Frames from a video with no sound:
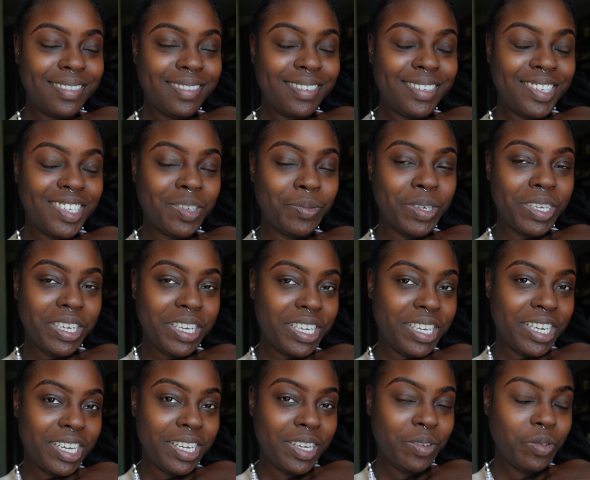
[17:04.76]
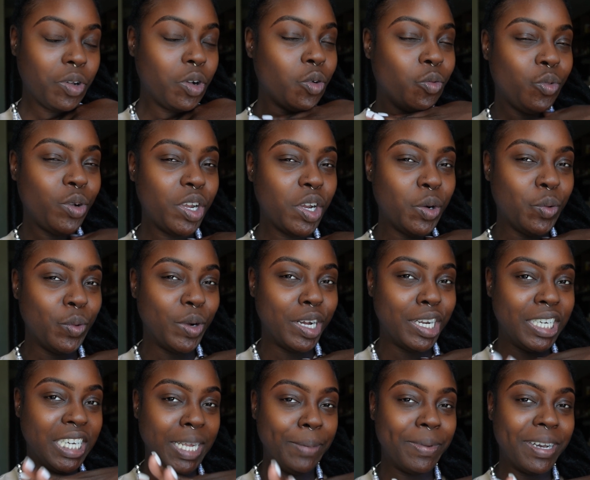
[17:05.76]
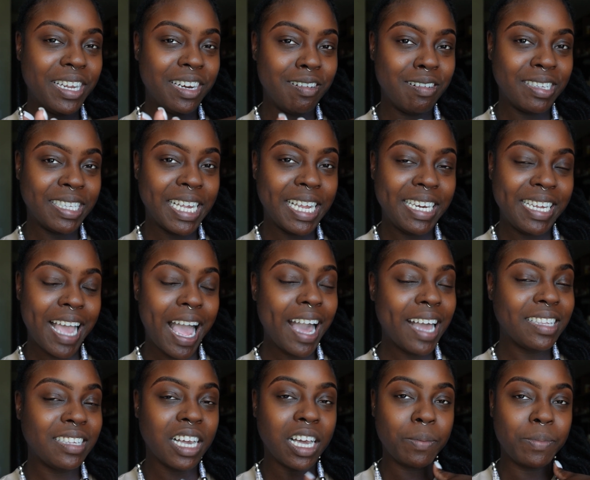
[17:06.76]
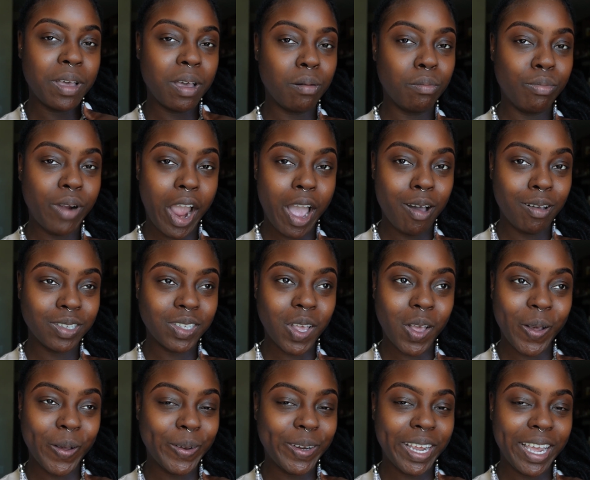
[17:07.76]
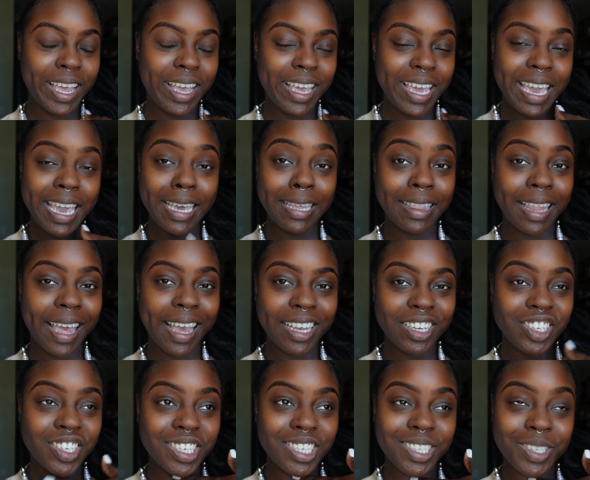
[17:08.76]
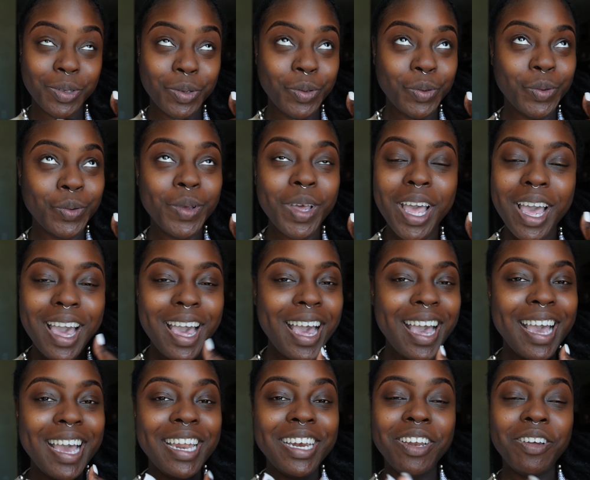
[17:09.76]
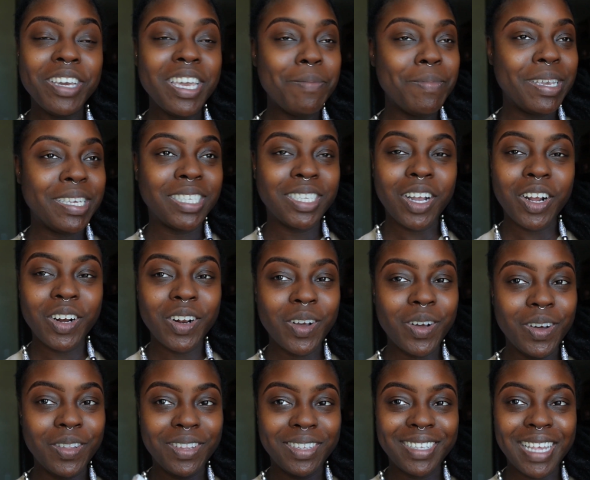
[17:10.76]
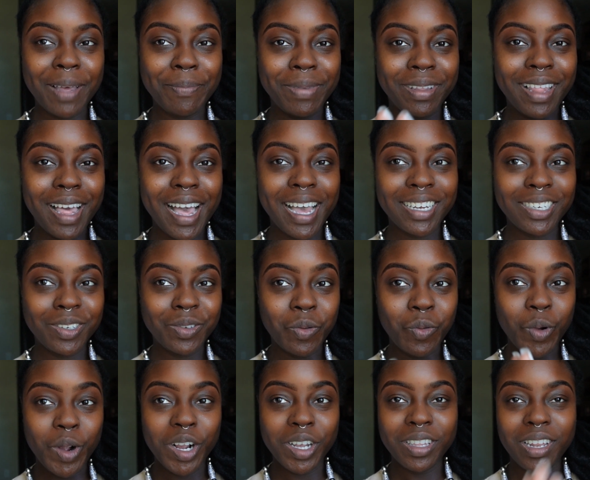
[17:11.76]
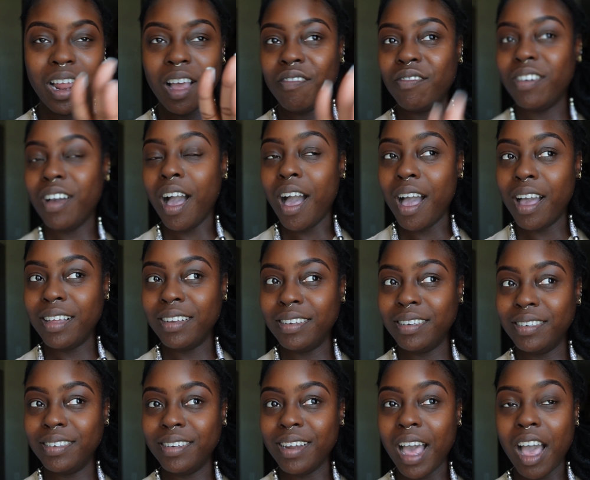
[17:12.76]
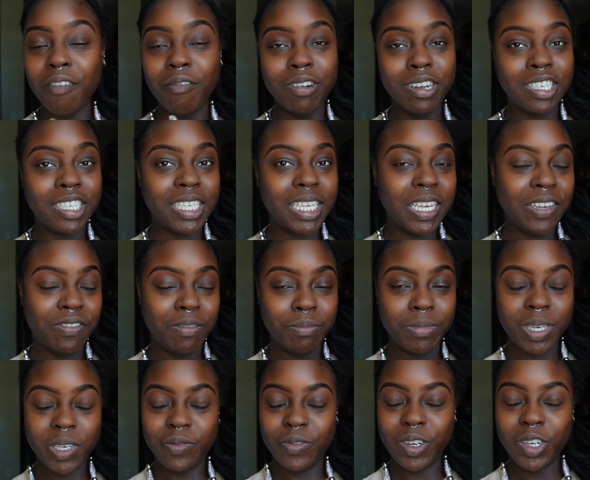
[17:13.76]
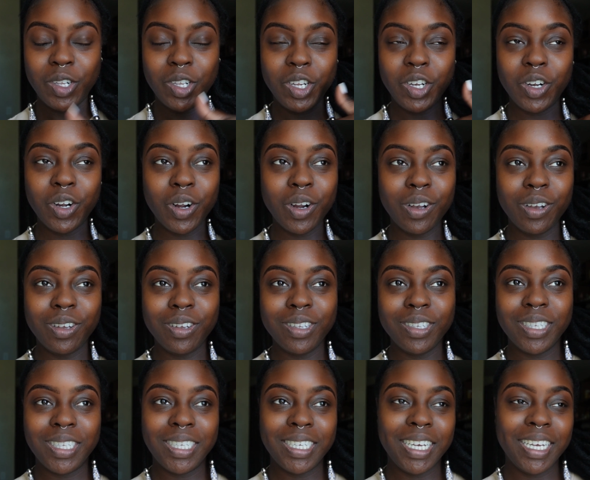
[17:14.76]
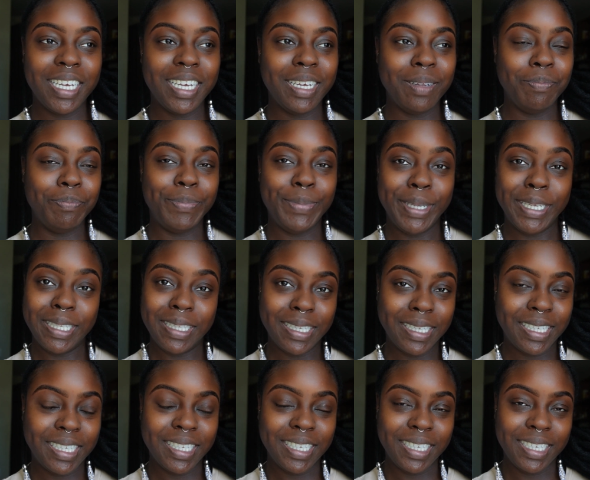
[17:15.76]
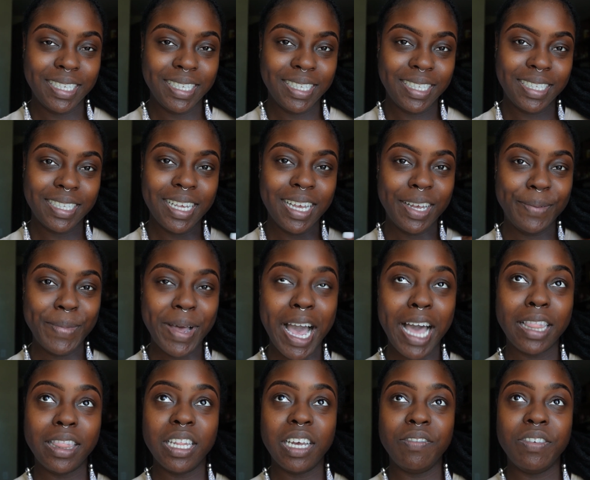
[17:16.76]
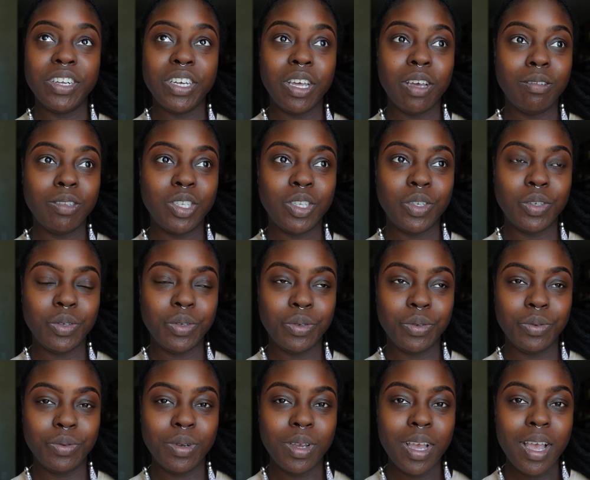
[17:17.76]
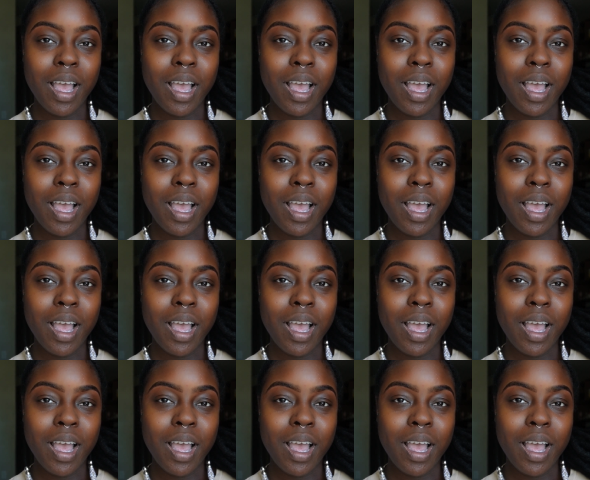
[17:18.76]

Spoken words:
just so we can get a real deep understanding. I can talk about brows all day, and lashes. Whew, don't get me started on the type of lash work that I've received from different girls and businesses. I love to go to